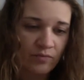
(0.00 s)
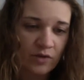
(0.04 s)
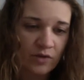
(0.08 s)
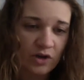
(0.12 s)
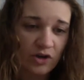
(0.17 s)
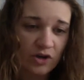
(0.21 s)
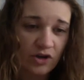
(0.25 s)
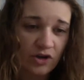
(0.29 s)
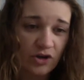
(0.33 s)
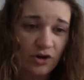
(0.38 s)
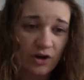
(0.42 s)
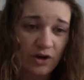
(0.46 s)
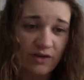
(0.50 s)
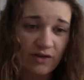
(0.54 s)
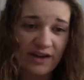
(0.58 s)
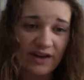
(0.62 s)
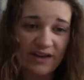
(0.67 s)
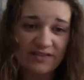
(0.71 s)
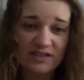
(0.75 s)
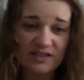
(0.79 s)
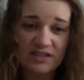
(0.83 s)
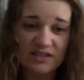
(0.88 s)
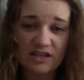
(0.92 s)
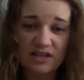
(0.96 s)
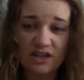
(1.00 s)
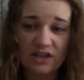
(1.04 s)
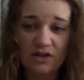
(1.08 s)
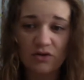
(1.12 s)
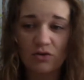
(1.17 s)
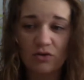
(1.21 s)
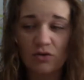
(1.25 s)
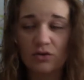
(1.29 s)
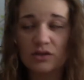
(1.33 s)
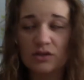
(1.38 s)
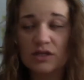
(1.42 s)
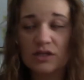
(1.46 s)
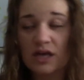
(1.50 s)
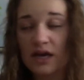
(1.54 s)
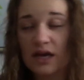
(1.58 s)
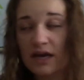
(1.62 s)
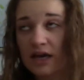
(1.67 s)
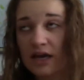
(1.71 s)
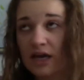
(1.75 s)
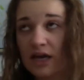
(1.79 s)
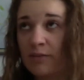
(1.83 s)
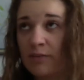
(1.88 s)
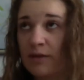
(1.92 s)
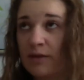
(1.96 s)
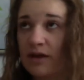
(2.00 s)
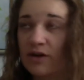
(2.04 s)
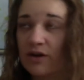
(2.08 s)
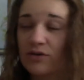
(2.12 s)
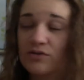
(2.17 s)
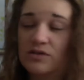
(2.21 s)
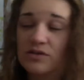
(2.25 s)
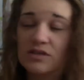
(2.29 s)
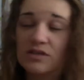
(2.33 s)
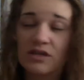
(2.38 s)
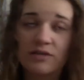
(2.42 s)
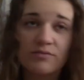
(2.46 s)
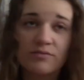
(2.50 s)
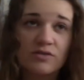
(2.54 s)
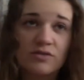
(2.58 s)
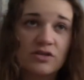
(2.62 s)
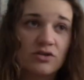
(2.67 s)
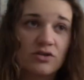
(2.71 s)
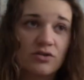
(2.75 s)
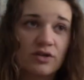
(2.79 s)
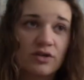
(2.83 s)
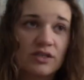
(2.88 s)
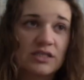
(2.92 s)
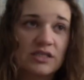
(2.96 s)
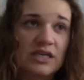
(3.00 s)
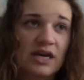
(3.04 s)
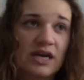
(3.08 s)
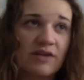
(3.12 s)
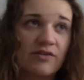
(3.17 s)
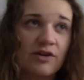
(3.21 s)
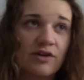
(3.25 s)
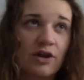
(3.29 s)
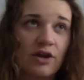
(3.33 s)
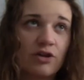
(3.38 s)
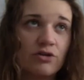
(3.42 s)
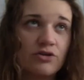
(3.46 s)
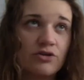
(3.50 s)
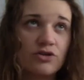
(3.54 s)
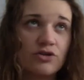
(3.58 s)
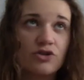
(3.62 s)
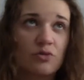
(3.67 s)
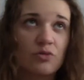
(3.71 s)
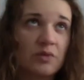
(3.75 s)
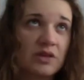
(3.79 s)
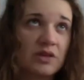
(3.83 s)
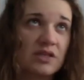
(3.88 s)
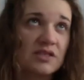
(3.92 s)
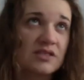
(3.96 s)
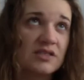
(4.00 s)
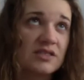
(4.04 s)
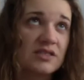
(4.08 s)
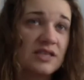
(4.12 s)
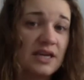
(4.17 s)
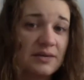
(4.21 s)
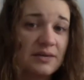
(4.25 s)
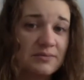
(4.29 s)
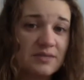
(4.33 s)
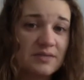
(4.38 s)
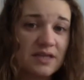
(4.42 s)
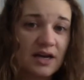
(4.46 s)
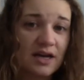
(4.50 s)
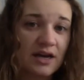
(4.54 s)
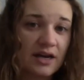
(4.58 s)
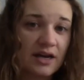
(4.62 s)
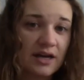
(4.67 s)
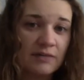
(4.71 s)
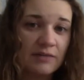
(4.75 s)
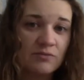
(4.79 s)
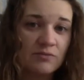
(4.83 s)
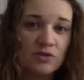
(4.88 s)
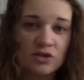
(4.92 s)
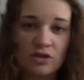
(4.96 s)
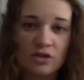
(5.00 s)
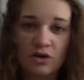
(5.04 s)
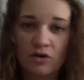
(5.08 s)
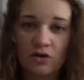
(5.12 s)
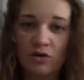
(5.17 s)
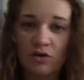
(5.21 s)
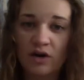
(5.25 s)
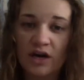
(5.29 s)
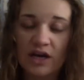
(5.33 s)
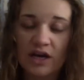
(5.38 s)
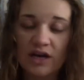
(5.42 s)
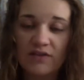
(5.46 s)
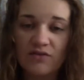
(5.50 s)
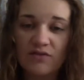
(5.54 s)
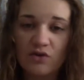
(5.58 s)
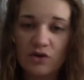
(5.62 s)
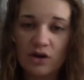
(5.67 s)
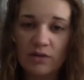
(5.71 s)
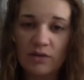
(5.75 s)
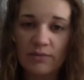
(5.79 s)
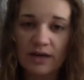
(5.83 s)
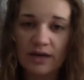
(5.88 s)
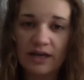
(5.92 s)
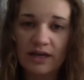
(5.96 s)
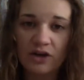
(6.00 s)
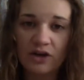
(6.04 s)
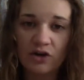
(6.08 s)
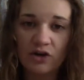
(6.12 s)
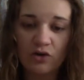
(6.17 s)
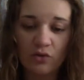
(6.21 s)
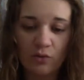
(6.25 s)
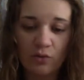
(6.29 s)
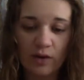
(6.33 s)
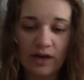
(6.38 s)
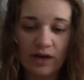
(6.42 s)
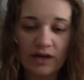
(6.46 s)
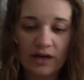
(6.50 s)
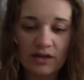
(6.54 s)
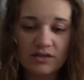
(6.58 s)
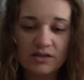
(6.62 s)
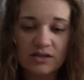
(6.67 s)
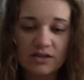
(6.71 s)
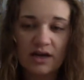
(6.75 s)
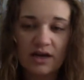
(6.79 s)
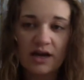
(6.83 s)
You don't even have to stay the whole time. I know some students have another Zoom at the same time, so you can make it great.